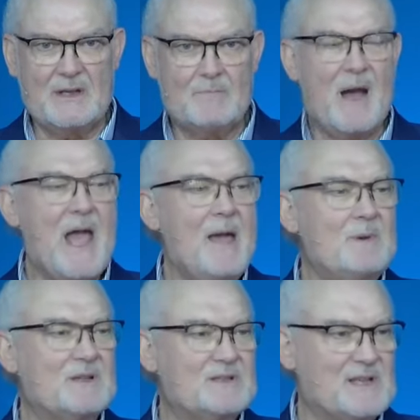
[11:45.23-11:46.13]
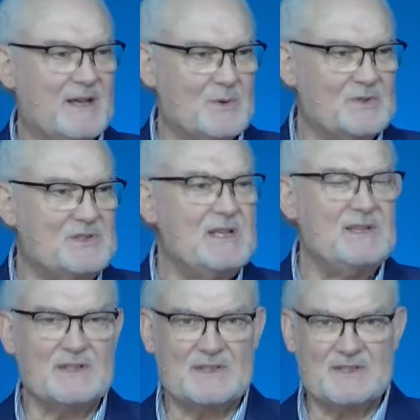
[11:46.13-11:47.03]
Muhammad said, or
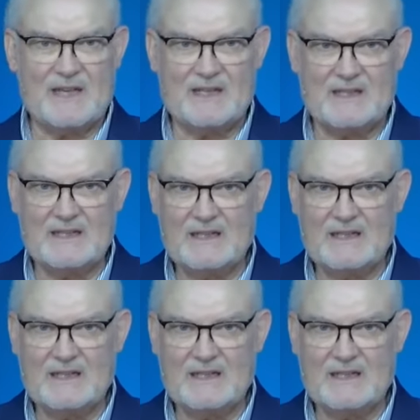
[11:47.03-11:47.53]
Jesus said,